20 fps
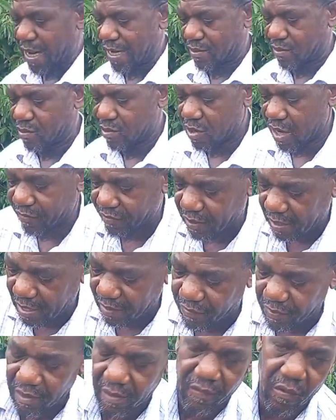you have to give
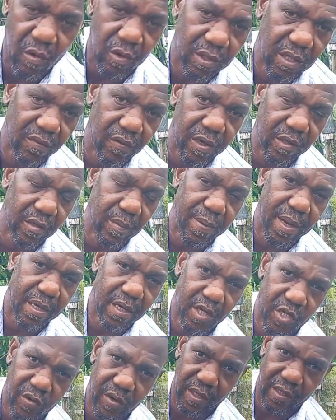enough water for it to
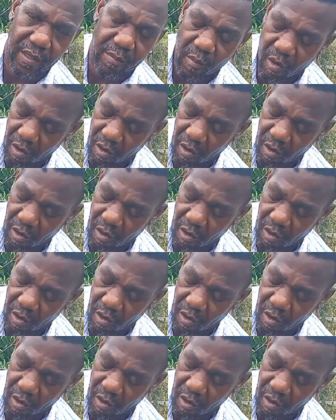penetrate. And more